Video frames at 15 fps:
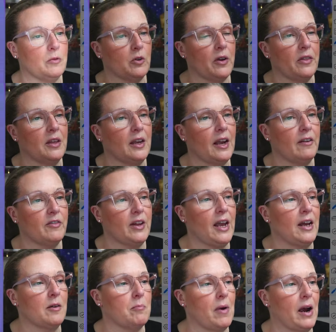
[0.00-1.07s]
So I think I have to
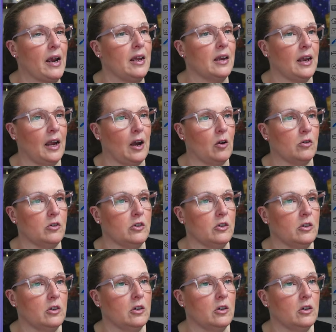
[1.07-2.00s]
add my account.